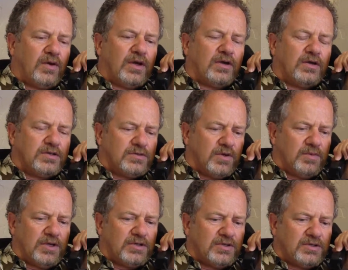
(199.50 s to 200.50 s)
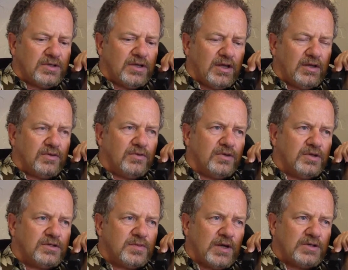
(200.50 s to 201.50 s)
Okay, good. Just want to make sure it's going to get through an
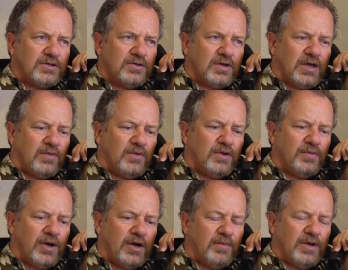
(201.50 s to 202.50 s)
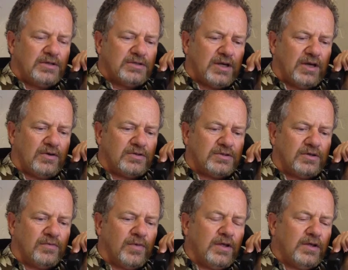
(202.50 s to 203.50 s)
inspection okay when the buyer buys the house.
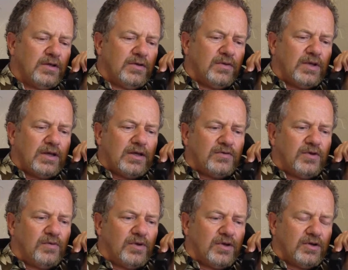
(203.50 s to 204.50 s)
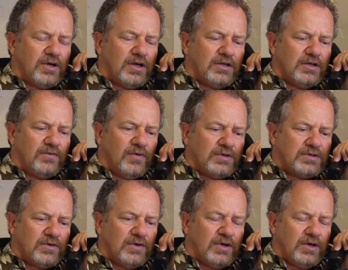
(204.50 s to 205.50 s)
So, well, that gives me a really good idea of what's
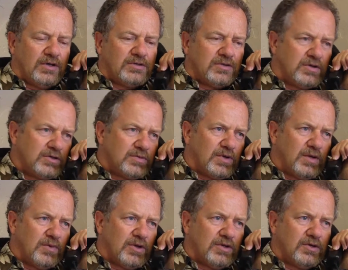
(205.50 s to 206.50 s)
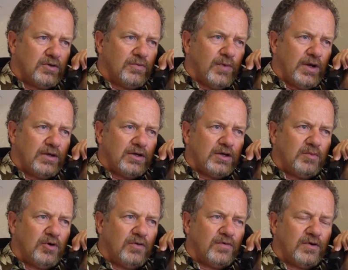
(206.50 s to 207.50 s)
going on. So here's what I'm going to do. I'm going to
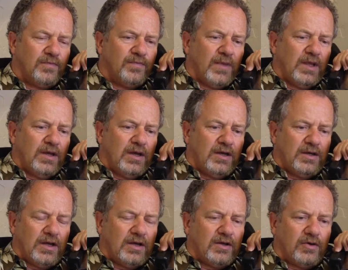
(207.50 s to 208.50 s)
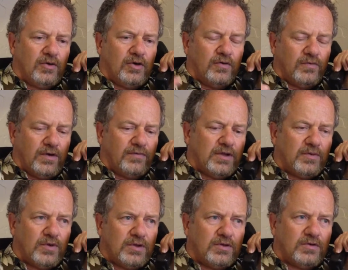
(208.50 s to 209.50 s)
come over, and I'm going to go over
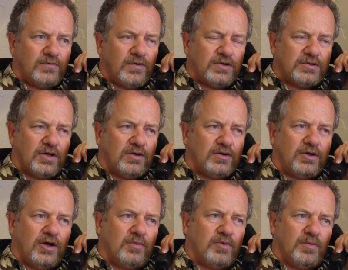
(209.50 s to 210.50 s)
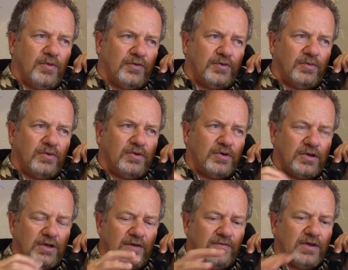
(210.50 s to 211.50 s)
everything with you as far as all of the comparables. So we'll look
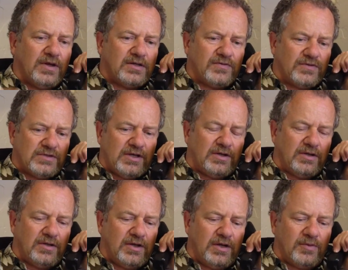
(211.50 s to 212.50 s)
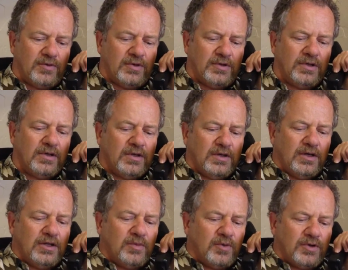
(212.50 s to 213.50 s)
at everything that's for sale in the neighborhood,
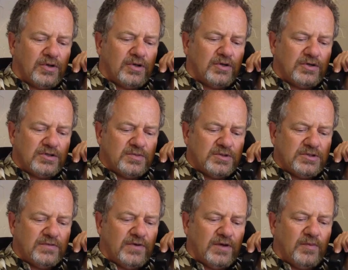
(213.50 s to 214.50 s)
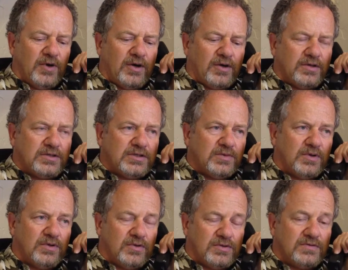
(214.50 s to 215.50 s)
and then we'll look at your specific model and see
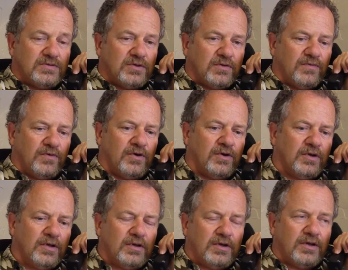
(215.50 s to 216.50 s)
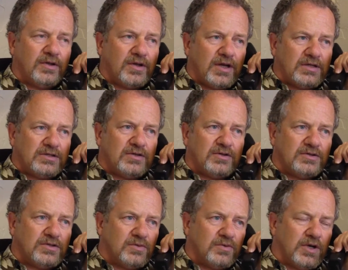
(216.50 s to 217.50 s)
what those have sold for in the last year or
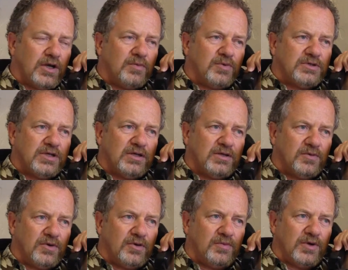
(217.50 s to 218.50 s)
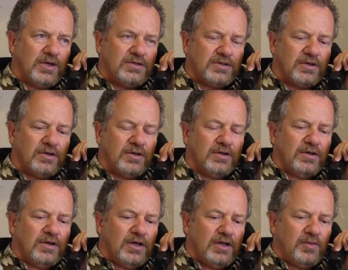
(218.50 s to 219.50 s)
so. We'll kind of pretend that we're an appraiser.
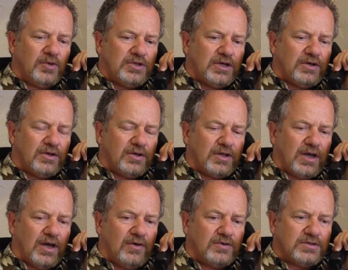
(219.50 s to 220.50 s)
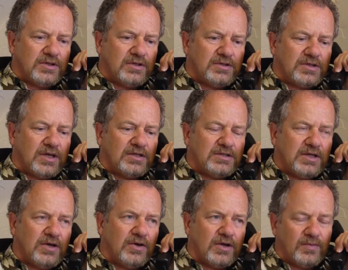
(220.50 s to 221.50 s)
And then we'll take a look at the house and just kind of see
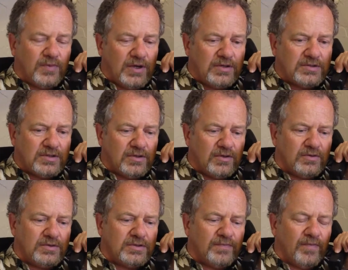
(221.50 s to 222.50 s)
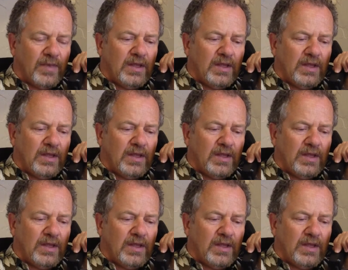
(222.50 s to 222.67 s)
how it compares to those.